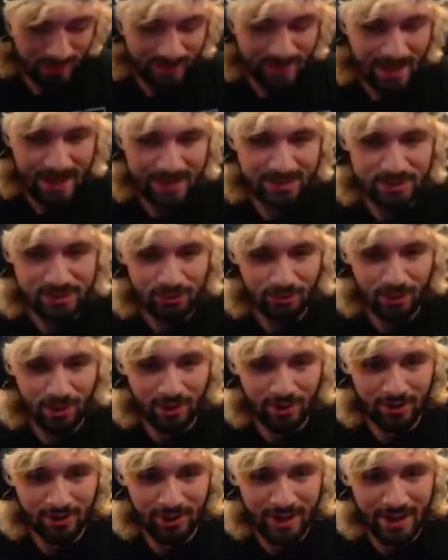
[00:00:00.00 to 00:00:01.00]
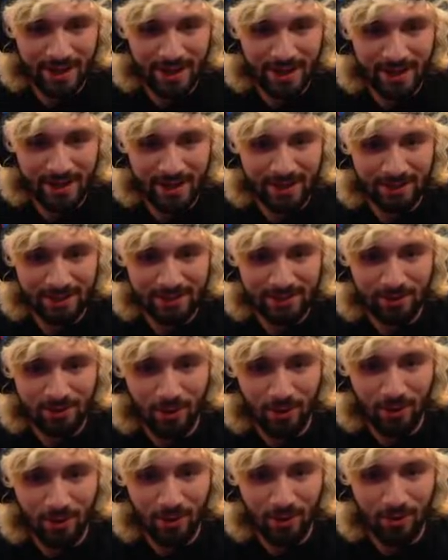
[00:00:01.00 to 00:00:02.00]
it has a swirl on her head. Let's
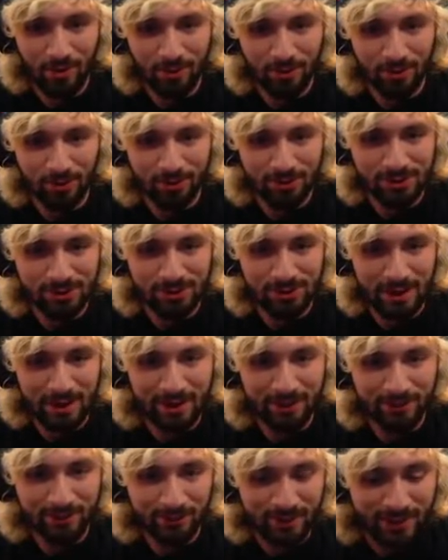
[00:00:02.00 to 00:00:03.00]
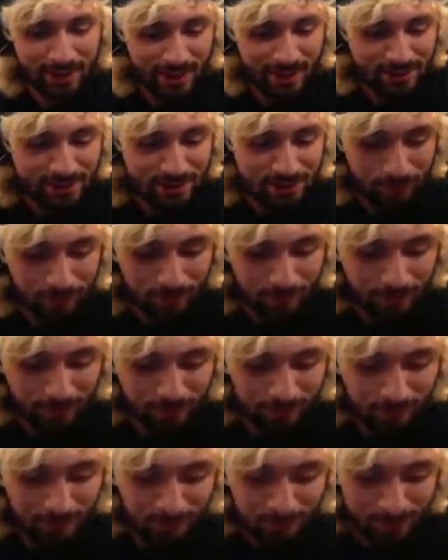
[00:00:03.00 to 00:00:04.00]
go! Two out of three got
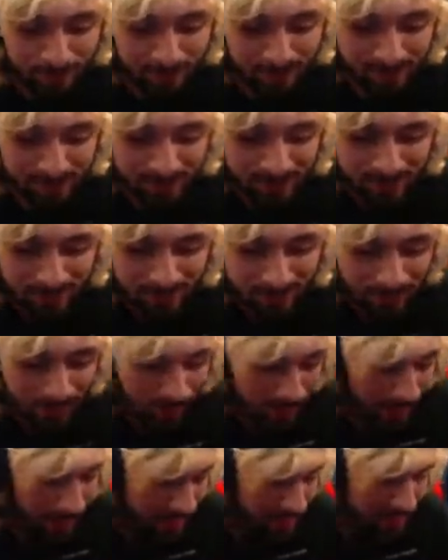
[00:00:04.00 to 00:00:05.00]
swirls. Alright, I need to